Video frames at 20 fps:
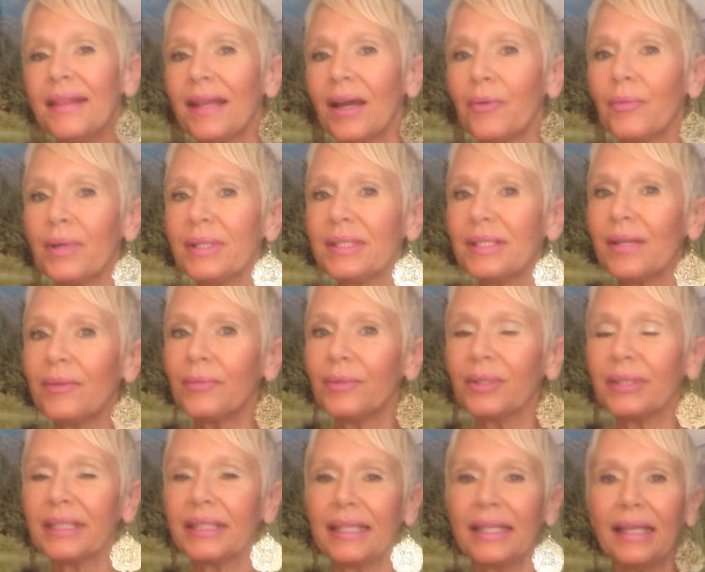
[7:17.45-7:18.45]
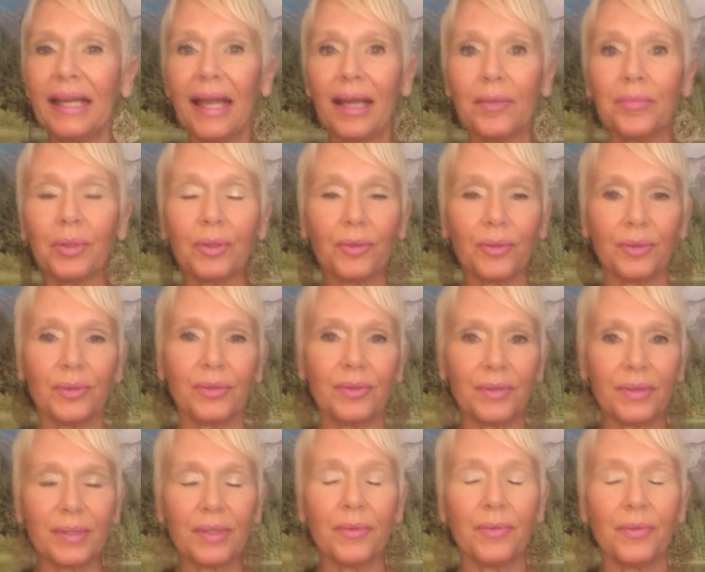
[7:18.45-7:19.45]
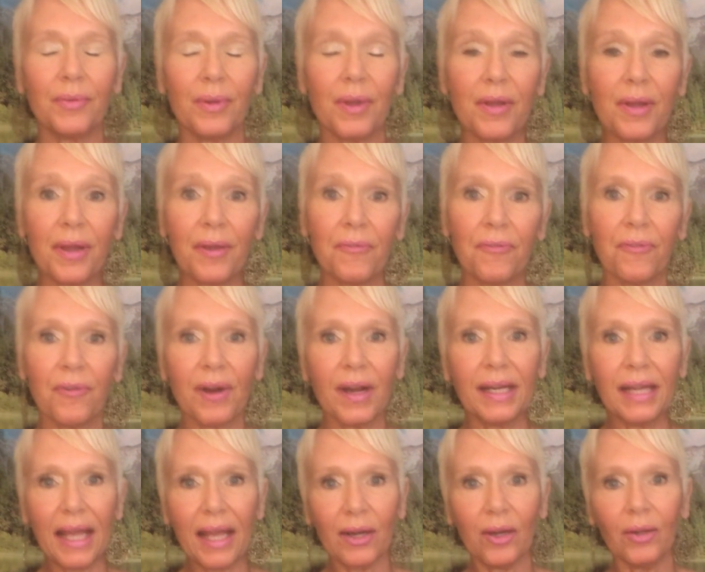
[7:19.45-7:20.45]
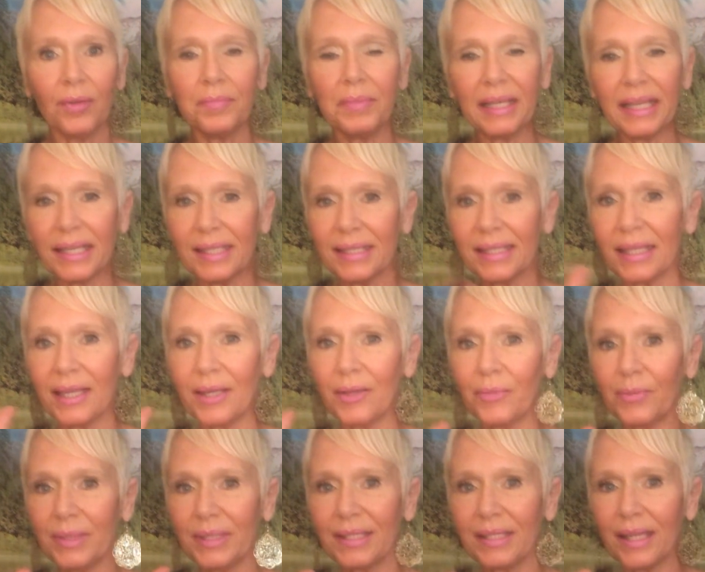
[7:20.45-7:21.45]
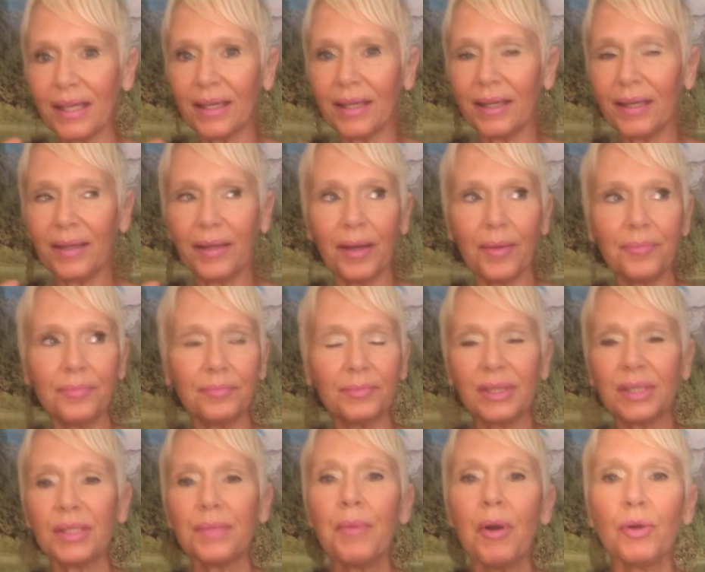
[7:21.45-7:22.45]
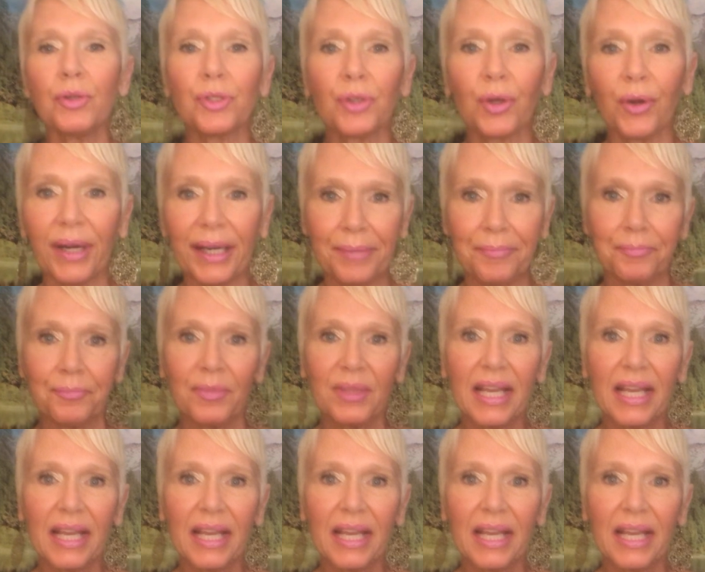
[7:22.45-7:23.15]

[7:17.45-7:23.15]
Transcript: that wasn't really able to confront head on because it was a smokescreen.